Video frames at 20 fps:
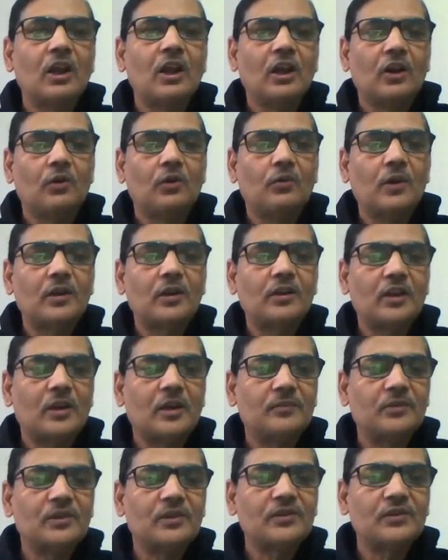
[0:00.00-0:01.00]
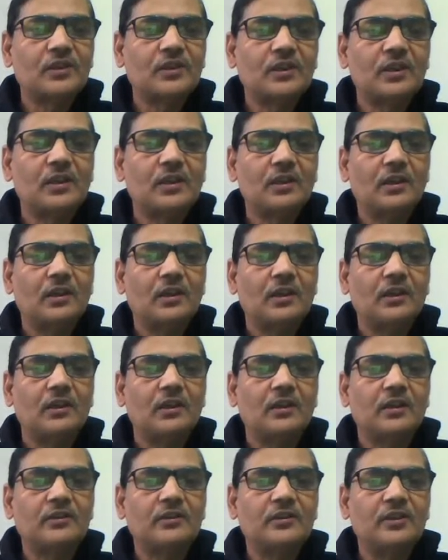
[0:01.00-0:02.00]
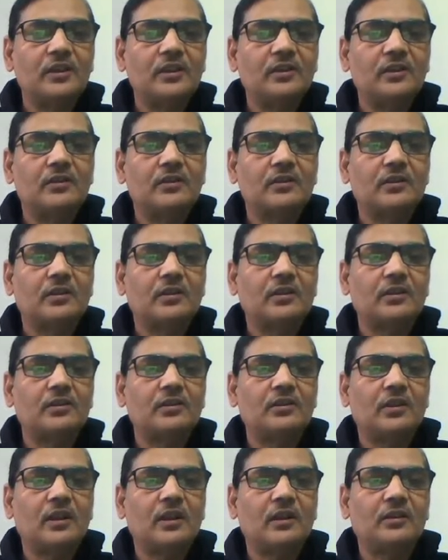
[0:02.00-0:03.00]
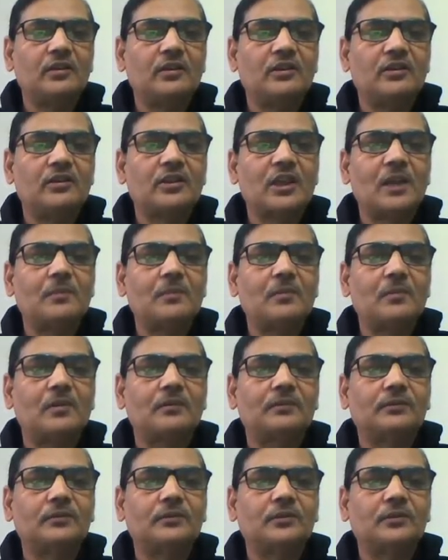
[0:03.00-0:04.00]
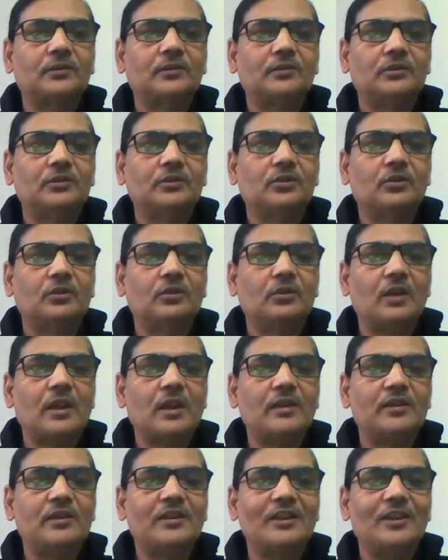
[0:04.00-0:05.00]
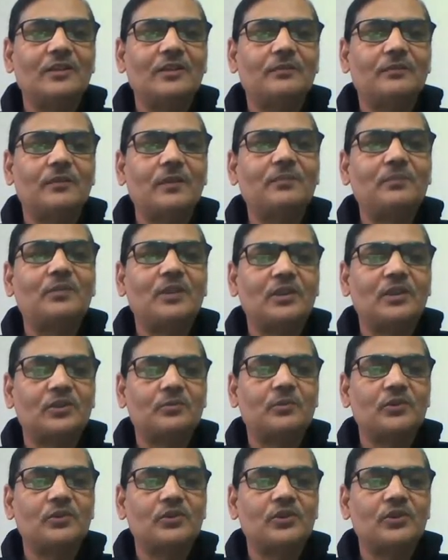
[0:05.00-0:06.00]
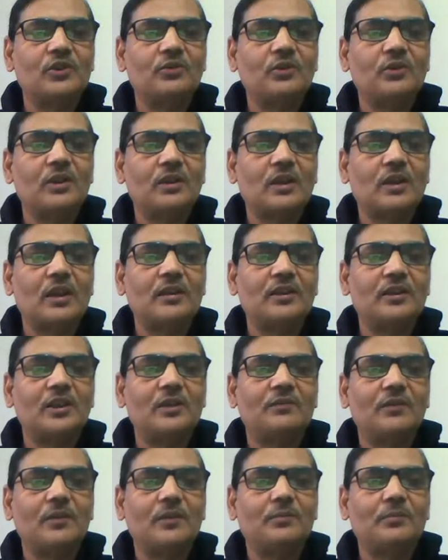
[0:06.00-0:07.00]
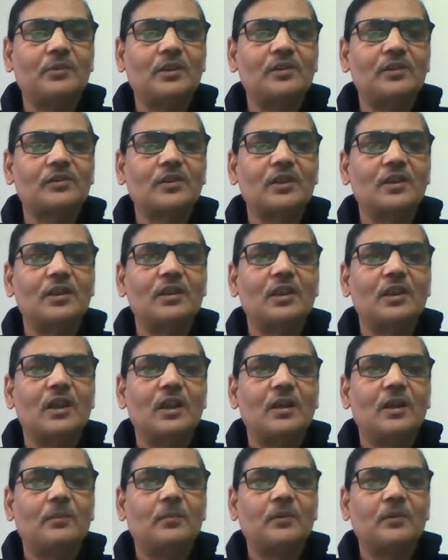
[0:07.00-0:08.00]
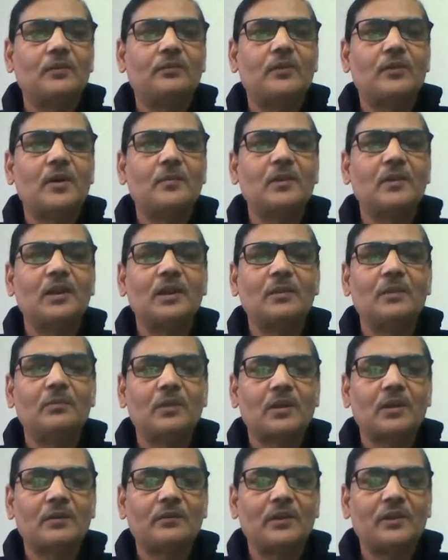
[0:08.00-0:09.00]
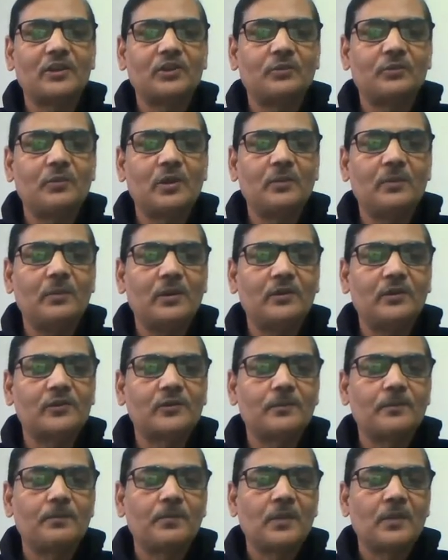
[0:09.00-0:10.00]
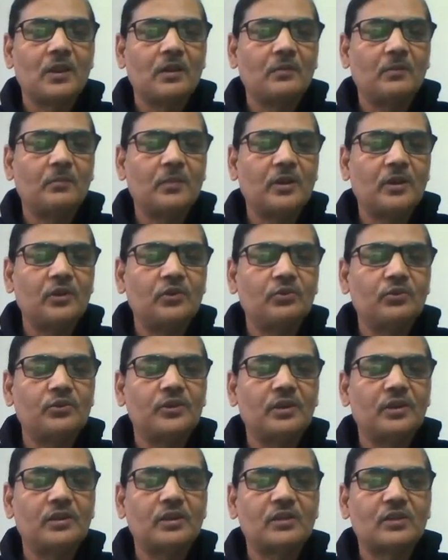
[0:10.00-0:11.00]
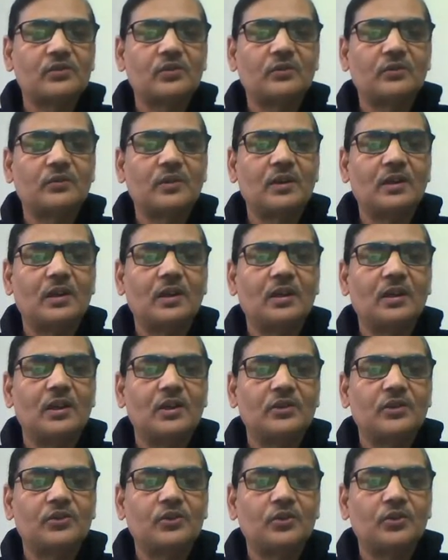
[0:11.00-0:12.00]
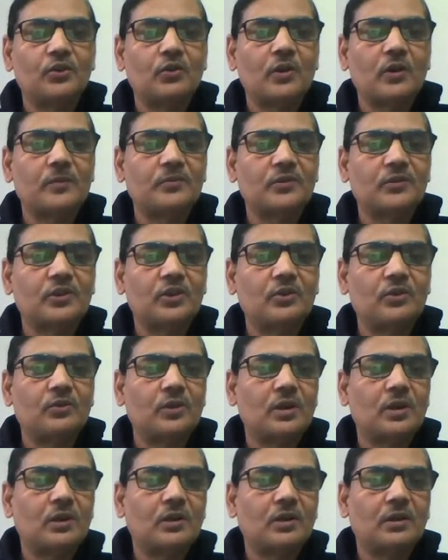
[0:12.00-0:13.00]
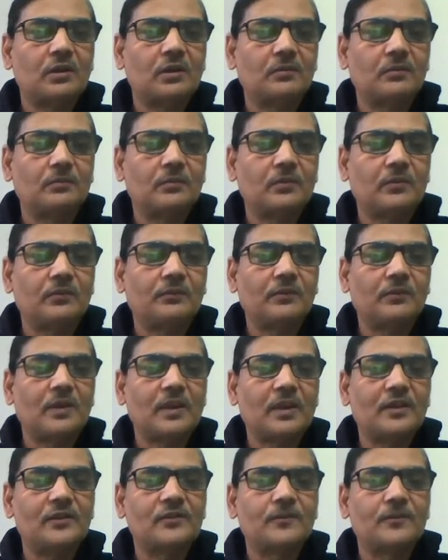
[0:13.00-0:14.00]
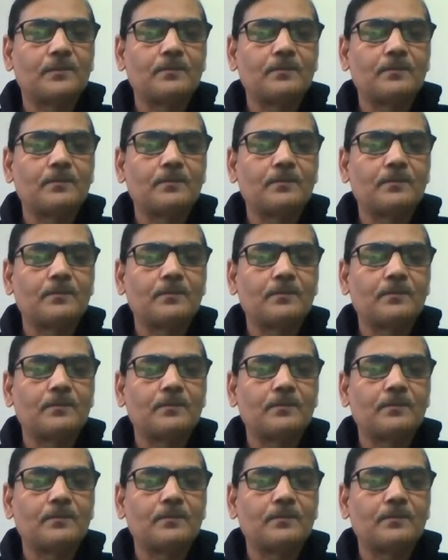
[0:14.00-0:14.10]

What Dobzhansky did at the time of 1950s, means during 1950s, he performed a number of experiments by using Drosophila pseudoobscura flies.